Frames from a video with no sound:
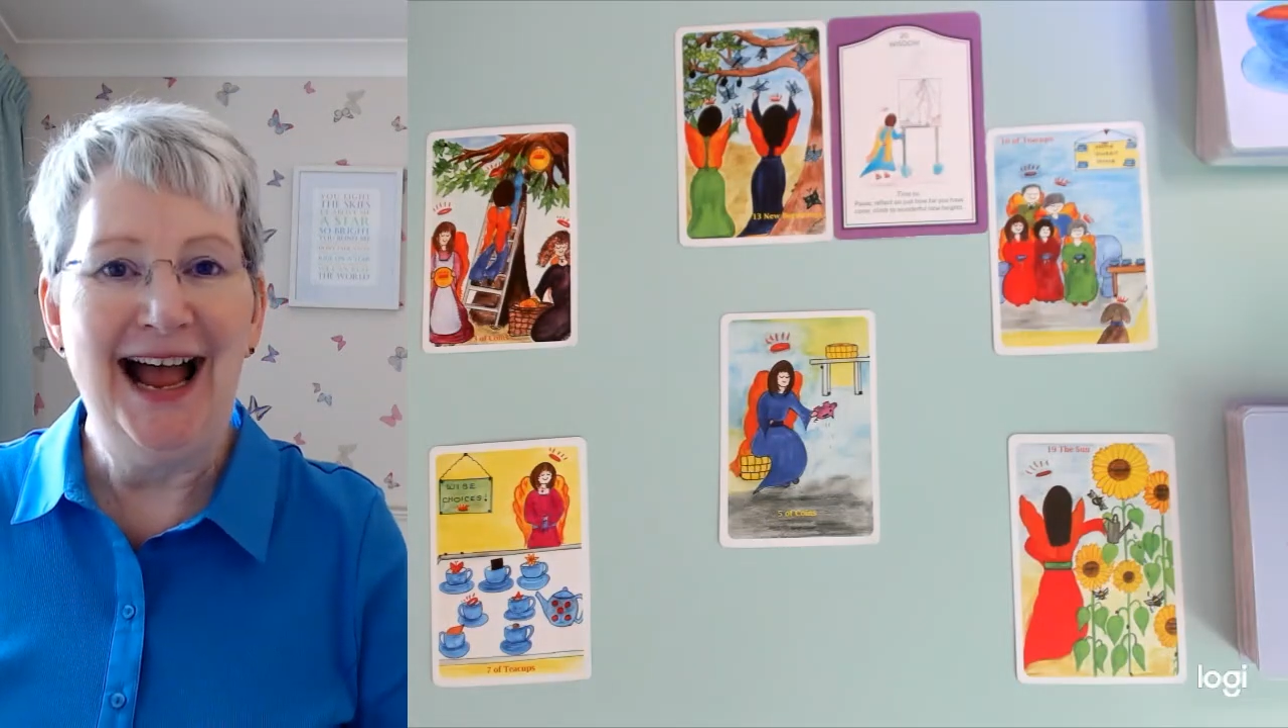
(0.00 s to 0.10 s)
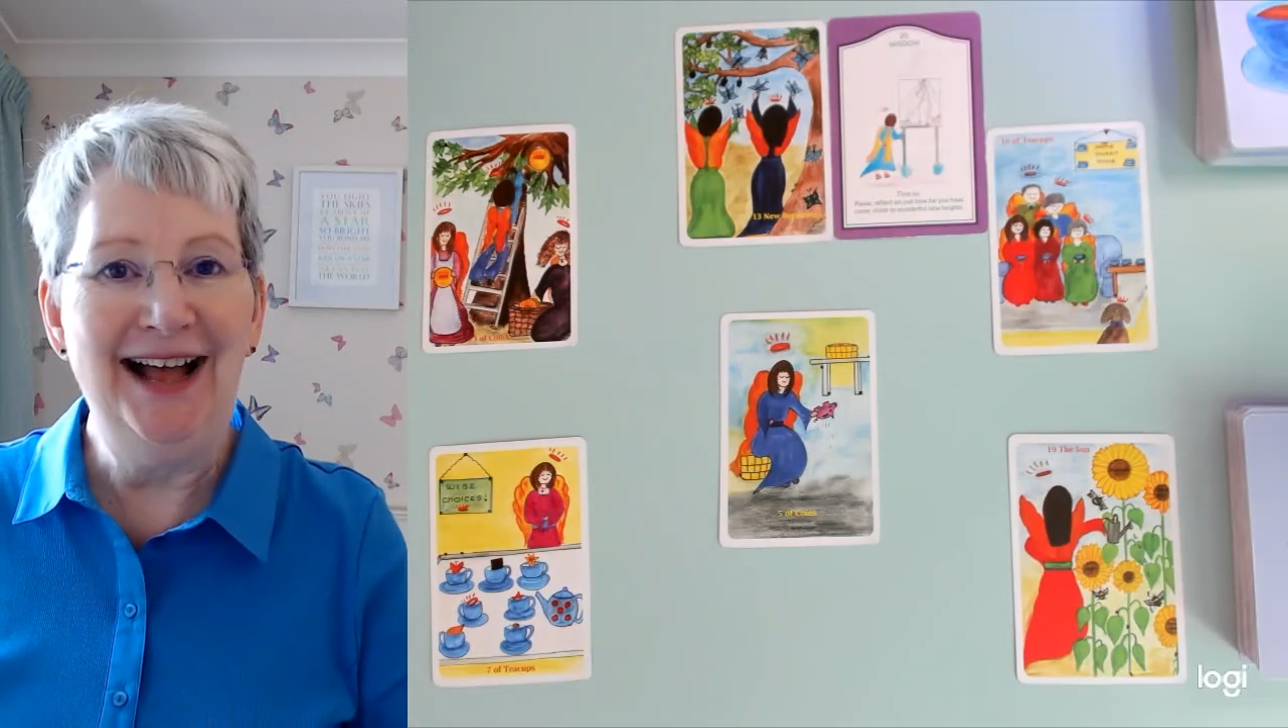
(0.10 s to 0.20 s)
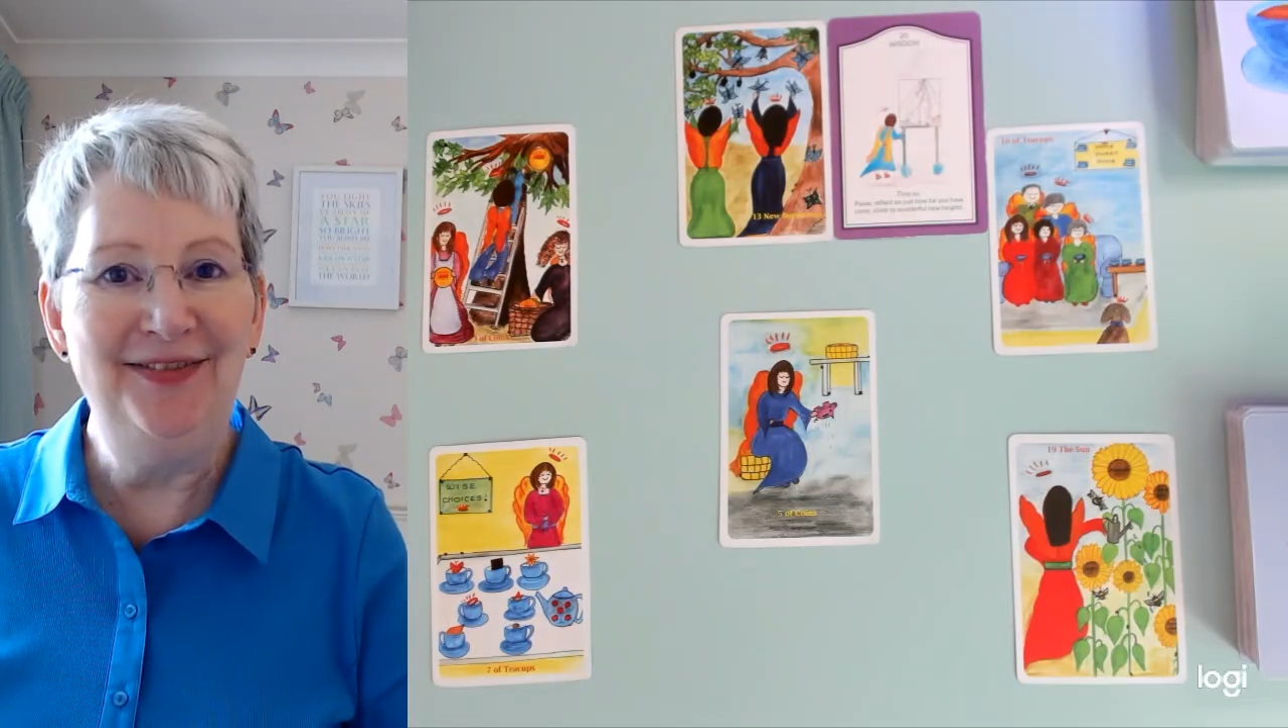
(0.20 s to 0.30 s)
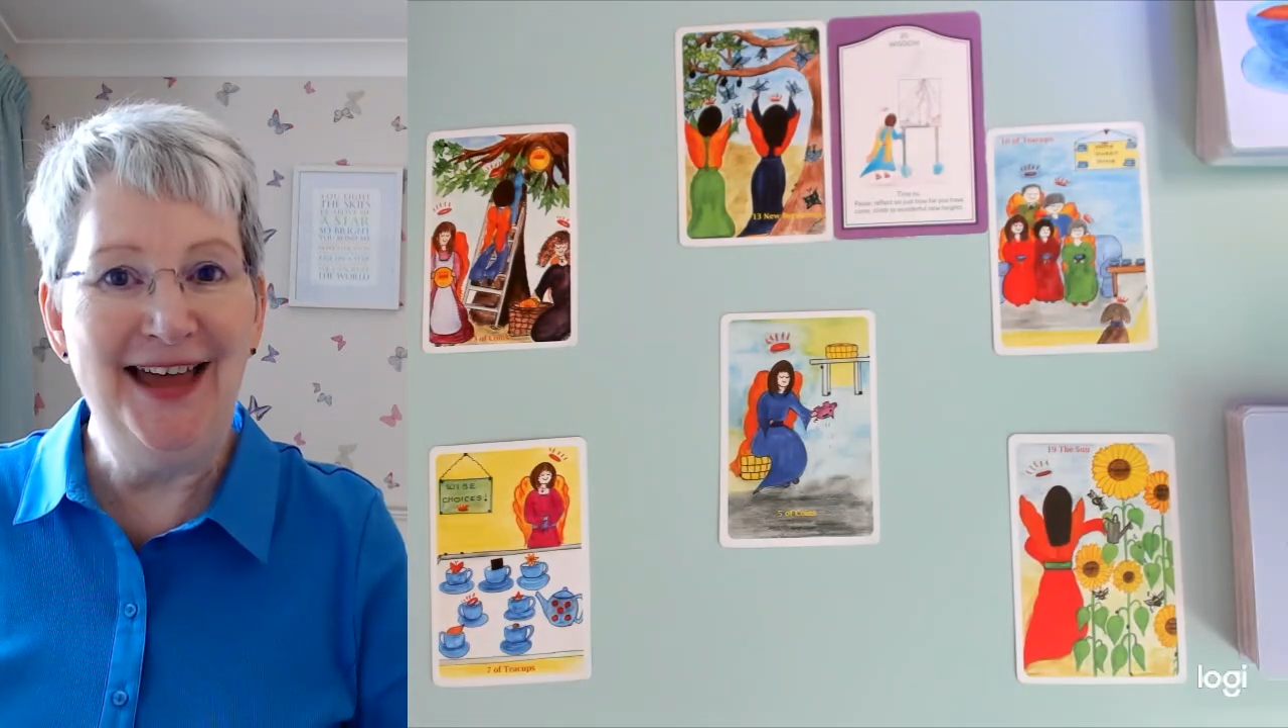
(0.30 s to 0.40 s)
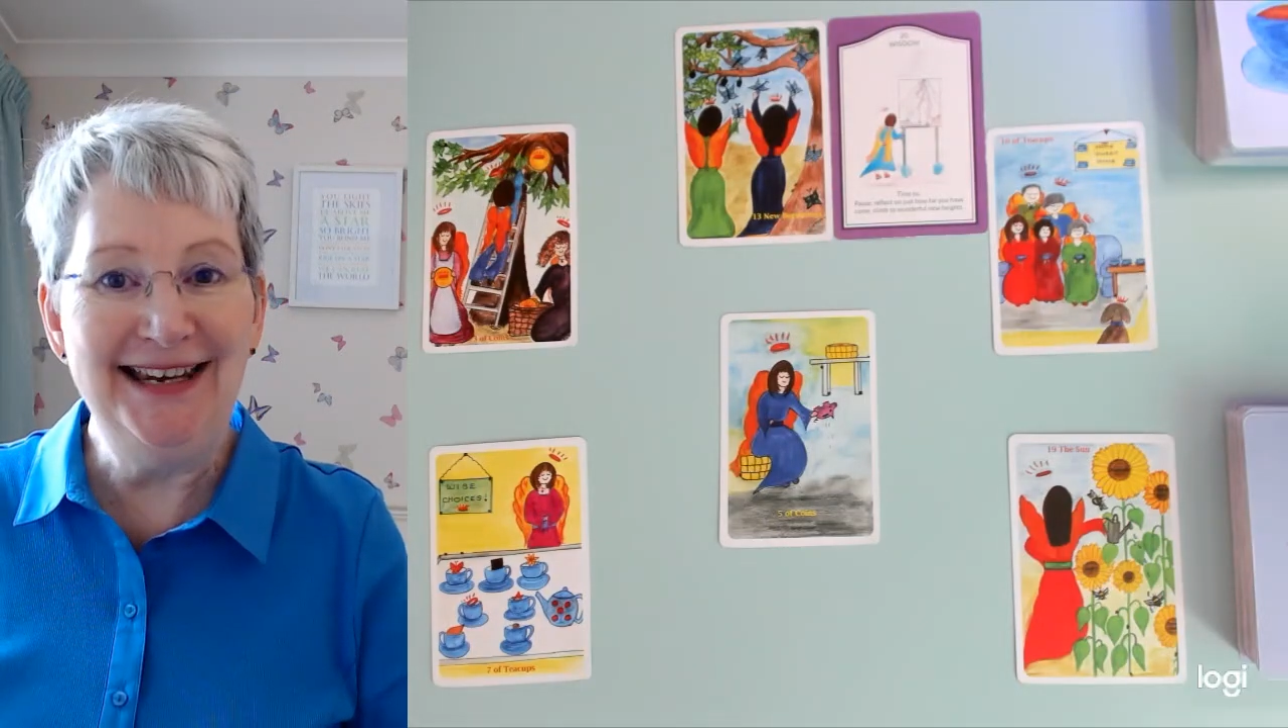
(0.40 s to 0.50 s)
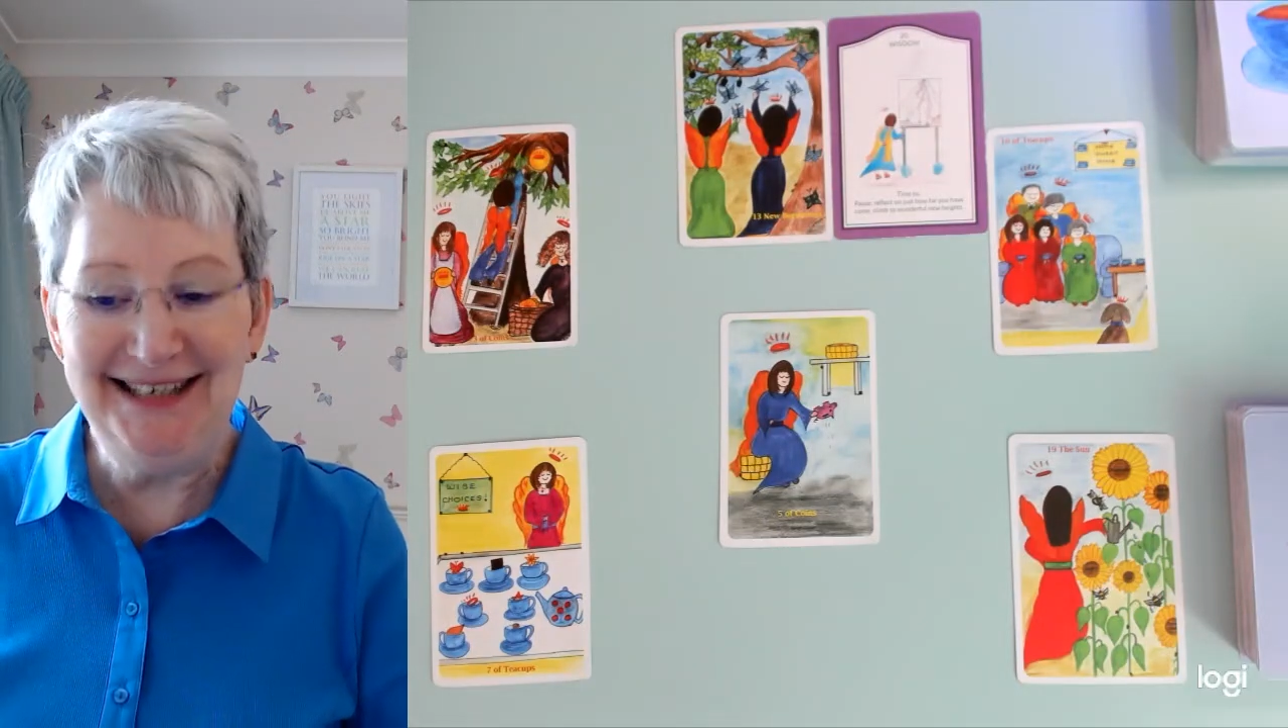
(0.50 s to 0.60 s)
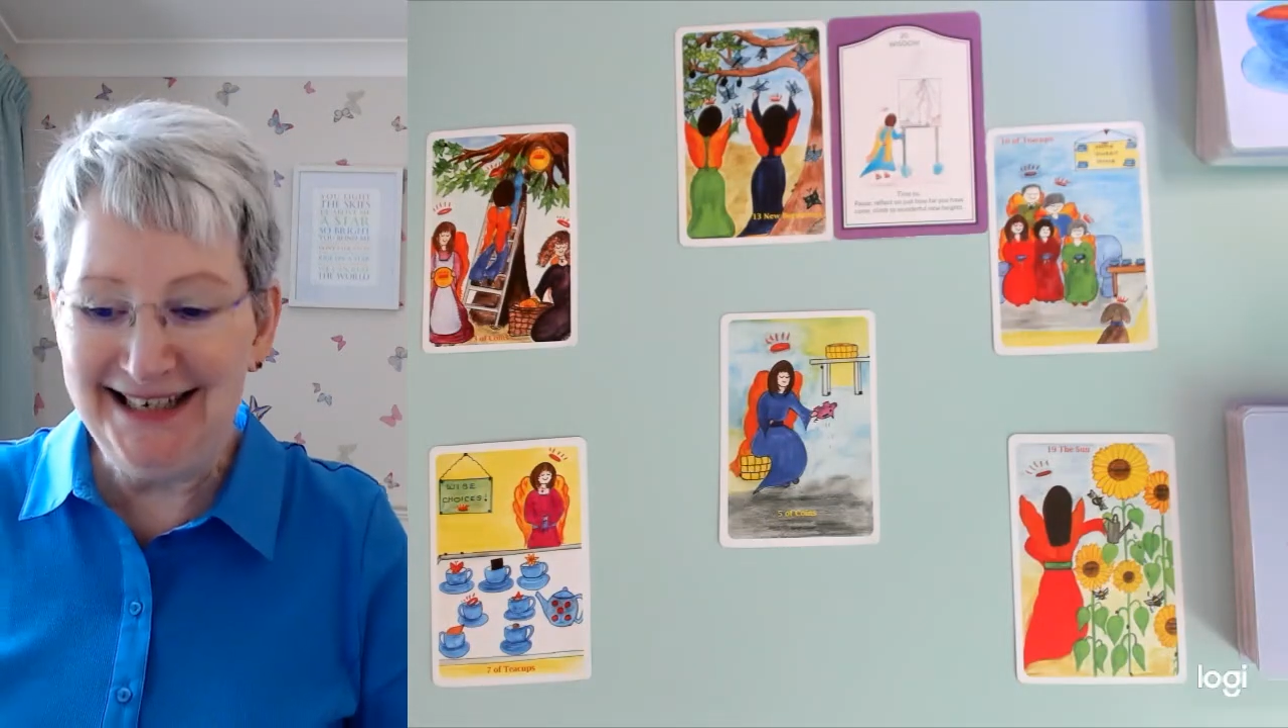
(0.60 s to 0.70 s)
and then